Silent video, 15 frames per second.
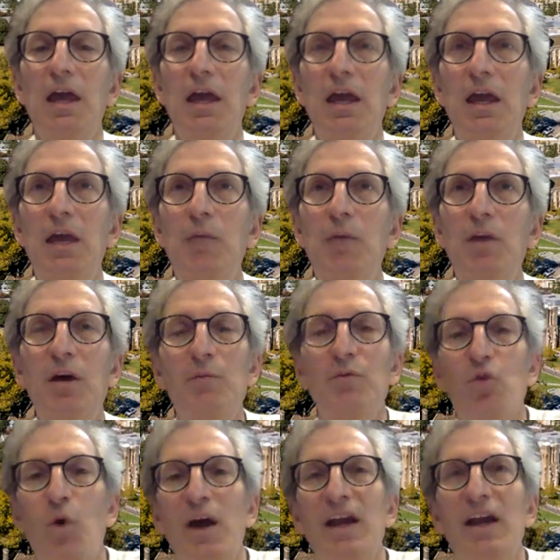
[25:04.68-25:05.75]
It becomes
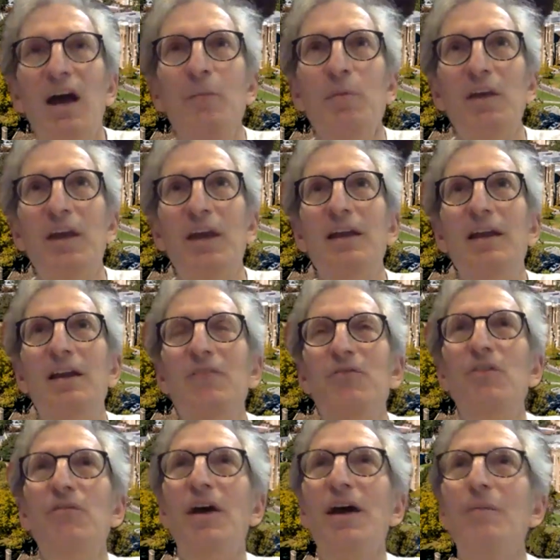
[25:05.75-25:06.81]
quite complicated if
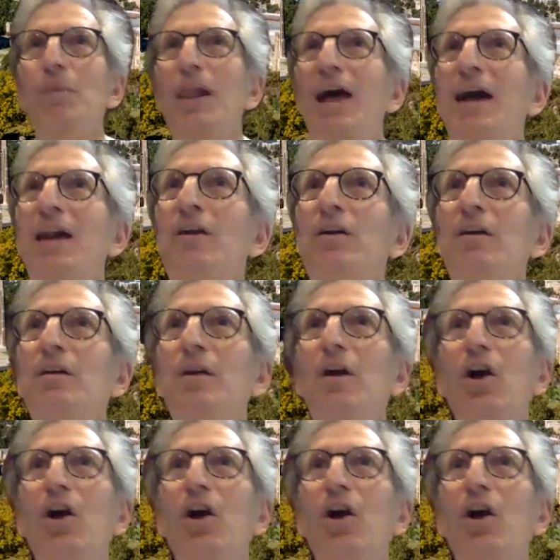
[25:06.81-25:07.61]
you've had bladder